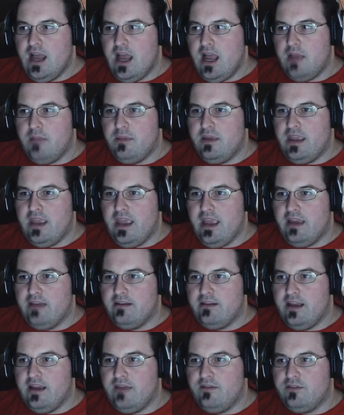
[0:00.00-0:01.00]
I
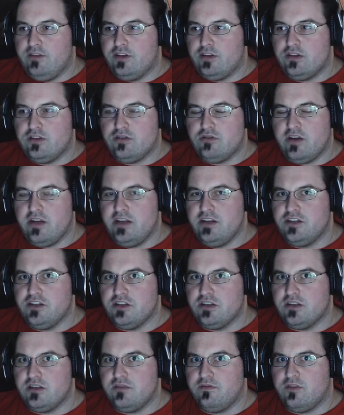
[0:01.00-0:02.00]
began to have the
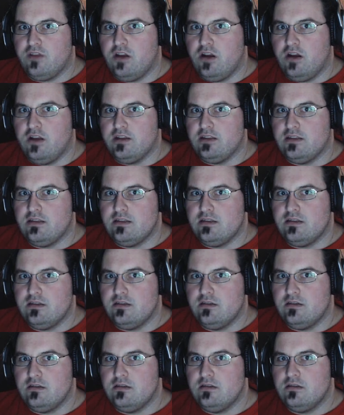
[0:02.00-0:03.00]
strangest of thoughts.
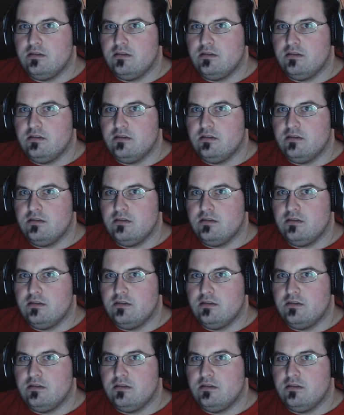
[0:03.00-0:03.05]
